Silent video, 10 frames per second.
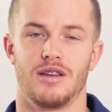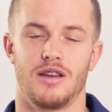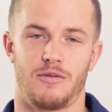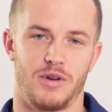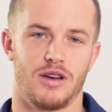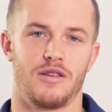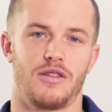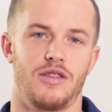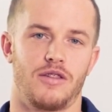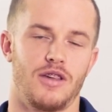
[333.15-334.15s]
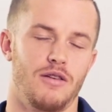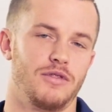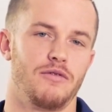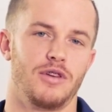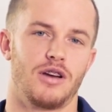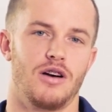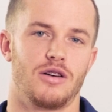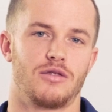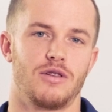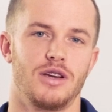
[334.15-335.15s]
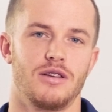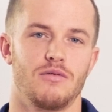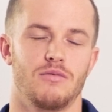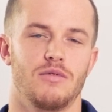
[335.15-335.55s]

It's because the self-leveling concrete